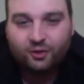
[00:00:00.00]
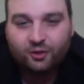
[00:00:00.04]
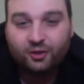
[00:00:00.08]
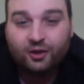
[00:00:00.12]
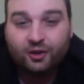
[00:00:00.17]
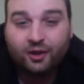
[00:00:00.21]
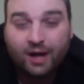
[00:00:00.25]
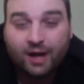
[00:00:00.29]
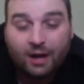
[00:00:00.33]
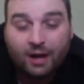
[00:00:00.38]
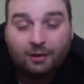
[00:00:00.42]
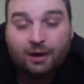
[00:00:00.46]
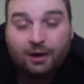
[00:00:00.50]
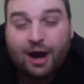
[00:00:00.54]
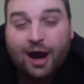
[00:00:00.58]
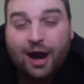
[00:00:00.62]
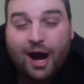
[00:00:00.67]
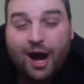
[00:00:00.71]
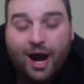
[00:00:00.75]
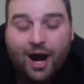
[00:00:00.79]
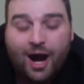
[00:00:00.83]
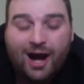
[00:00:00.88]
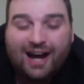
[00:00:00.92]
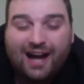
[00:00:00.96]

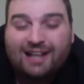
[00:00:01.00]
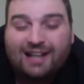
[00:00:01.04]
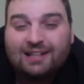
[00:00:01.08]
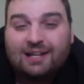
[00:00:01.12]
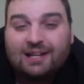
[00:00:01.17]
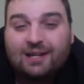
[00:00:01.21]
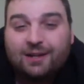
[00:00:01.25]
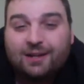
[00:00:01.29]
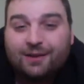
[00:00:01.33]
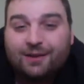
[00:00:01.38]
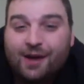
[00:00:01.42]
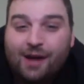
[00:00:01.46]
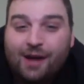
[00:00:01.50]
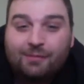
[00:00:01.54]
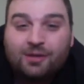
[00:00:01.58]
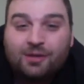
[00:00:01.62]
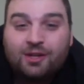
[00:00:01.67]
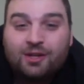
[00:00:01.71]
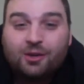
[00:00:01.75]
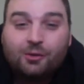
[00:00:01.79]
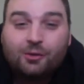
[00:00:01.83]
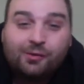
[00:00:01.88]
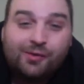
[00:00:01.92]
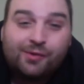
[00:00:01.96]
I'm
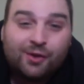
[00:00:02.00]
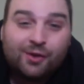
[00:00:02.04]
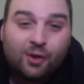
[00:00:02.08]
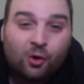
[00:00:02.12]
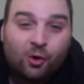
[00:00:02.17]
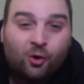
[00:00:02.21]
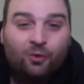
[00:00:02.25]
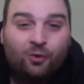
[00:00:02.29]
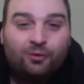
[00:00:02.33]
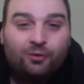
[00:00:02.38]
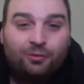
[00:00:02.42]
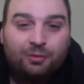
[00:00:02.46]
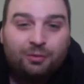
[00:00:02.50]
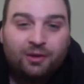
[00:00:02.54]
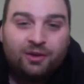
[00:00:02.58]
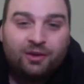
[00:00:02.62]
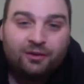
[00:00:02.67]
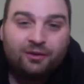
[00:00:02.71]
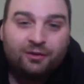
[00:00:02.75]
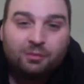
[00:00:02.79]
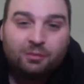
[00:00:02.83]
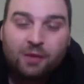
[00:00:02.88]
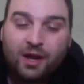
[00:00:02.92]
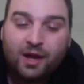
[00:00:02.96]
gonna go with the Colts
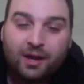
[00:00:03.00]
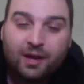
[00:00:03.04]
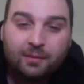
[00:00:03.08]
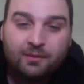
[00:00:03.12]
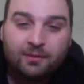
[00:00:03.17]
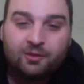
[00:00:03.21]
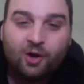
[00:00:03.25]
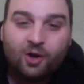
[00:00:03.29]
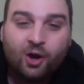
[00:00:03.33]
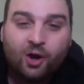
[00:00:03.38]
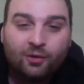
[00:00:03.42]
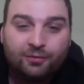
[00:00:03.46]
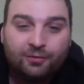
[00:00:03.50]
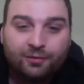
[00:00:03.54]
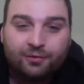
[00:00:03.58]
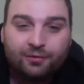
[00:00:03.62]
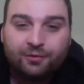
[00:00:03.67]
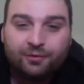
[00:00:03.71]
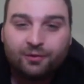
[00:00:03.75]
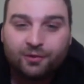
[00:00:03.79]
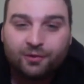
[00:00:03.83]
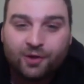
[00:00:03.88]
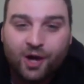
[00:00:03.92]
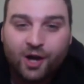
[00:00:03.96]
because the Miami
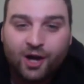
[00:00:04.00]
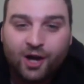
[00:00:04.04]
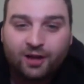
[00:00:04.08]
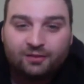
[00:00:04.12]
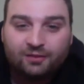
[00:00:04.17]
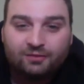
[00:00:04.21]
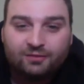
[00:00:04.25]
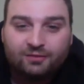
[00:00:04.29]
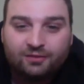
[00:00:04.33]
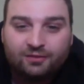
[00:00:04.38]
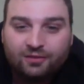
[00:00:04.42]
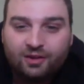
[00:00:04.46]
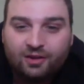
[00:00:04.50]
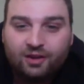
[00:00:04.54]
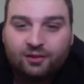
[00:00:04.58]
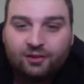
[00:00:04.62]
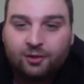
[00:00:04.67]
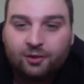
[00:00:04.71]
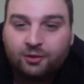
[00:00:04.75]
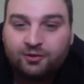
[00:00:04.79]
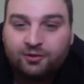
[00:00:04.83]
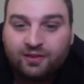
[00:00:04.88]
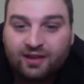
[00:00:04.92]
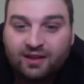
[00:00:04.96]
Dolphins are not a
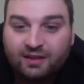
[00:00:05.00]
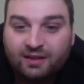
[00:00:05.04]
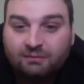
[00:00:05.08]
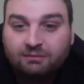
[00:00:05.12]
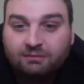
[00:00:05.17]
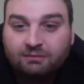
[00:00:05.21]
good team.